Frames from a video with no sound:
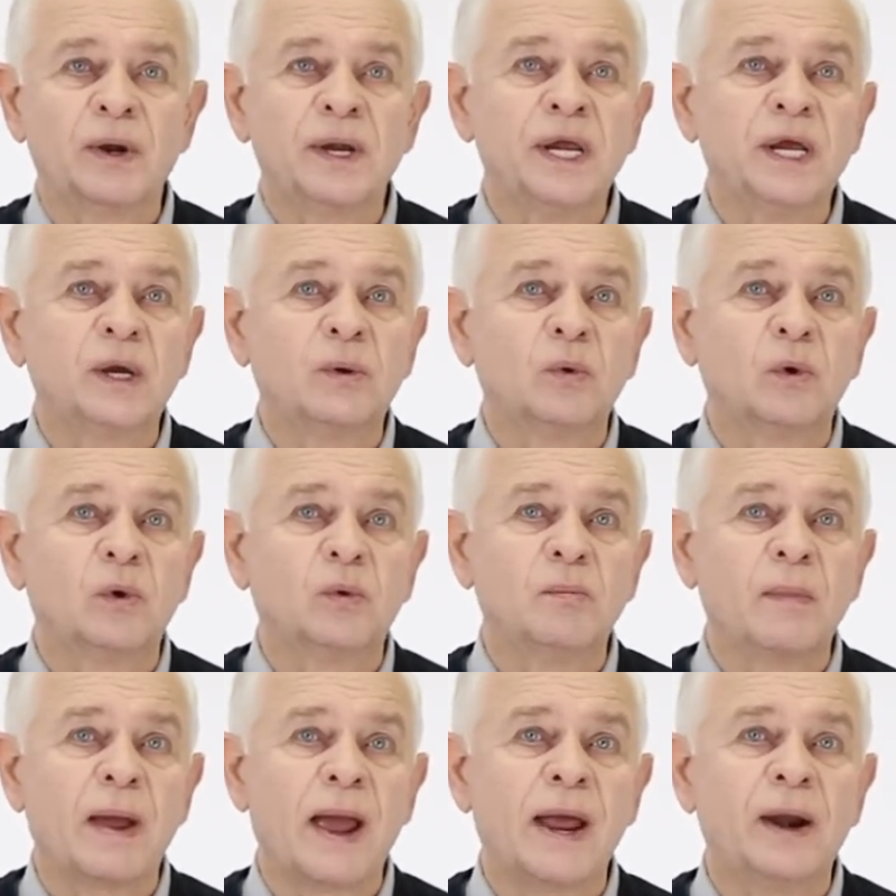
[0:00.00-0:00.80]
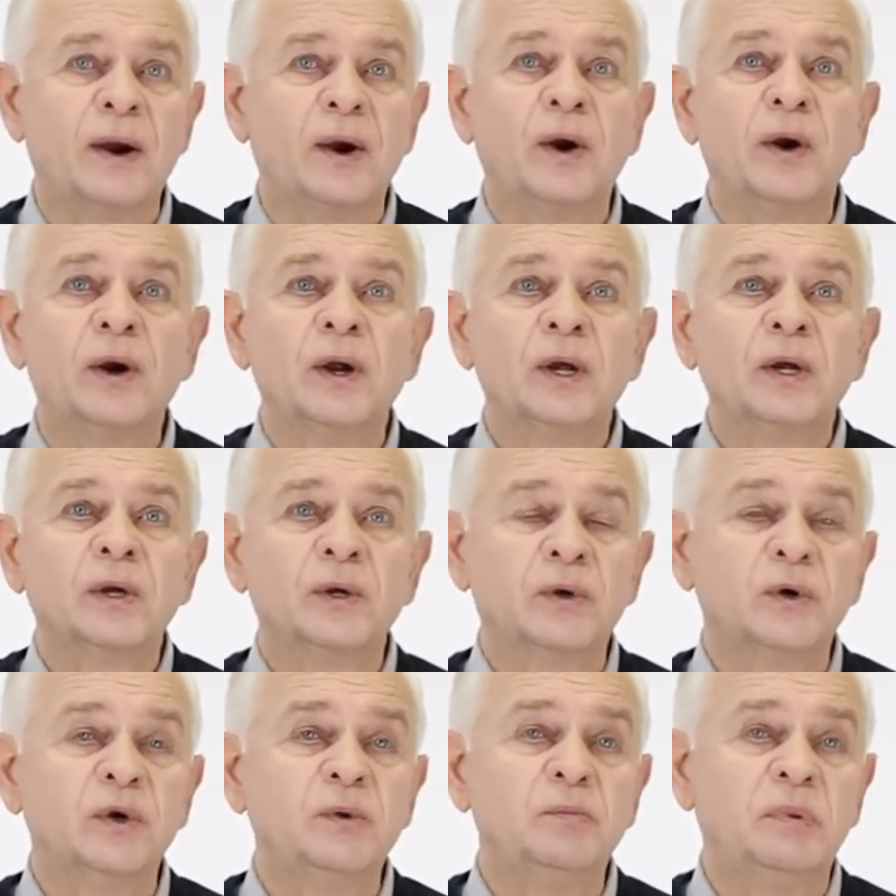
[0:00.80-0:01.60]
in equal manner
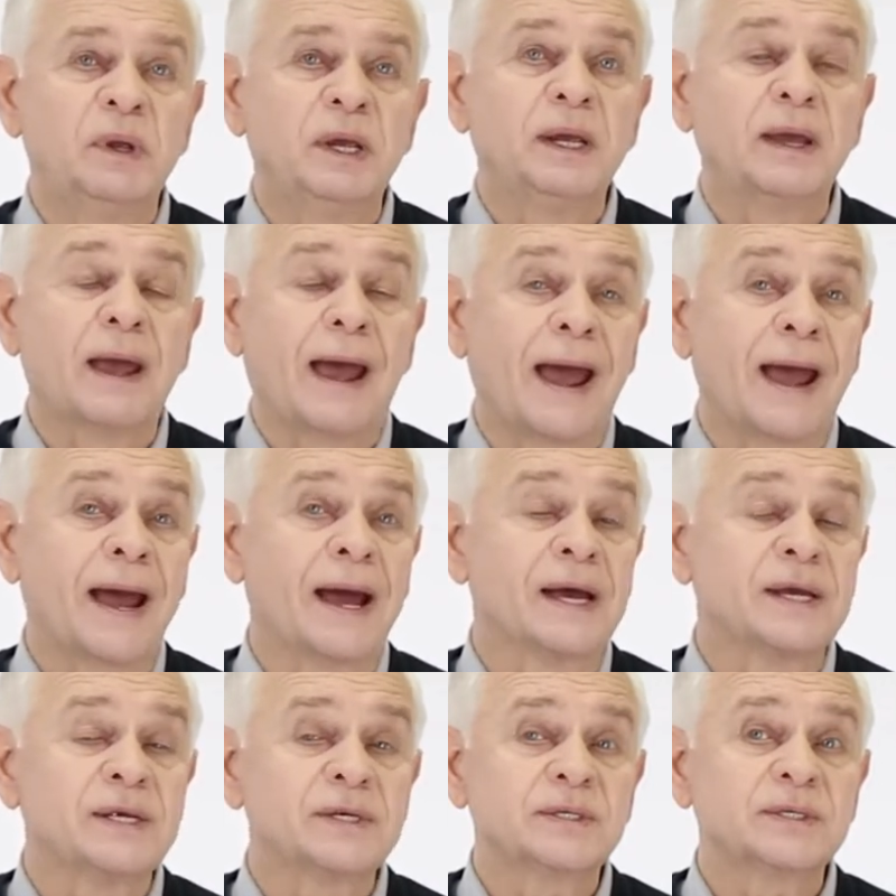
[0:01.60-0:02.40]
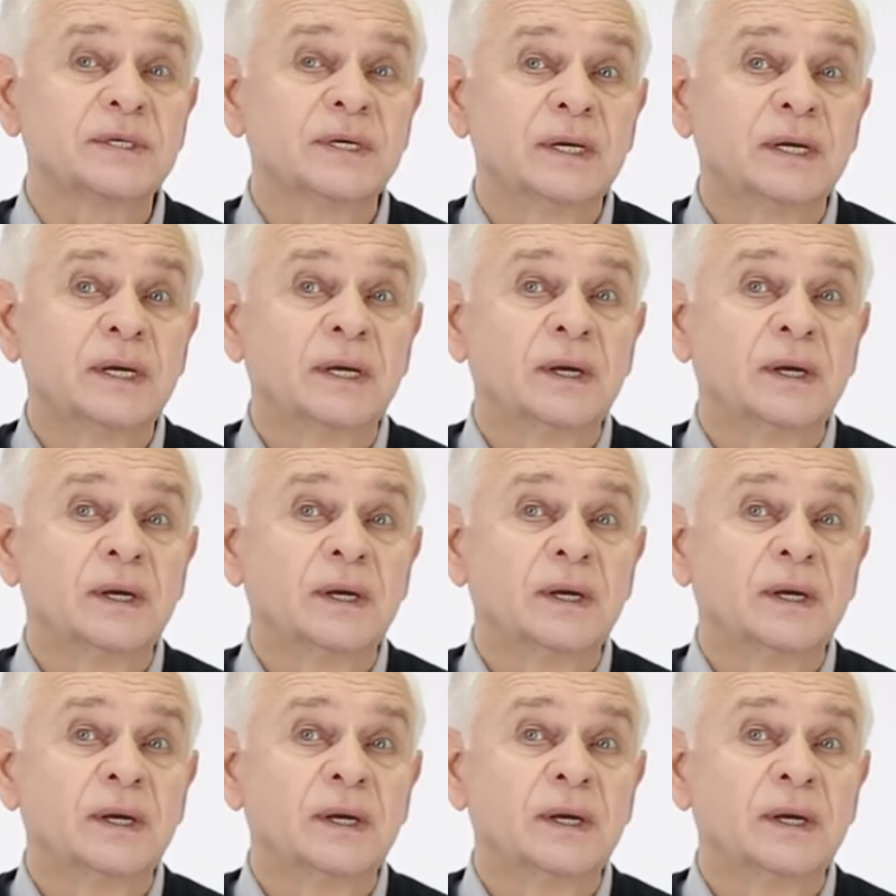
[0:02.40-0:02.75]
could be as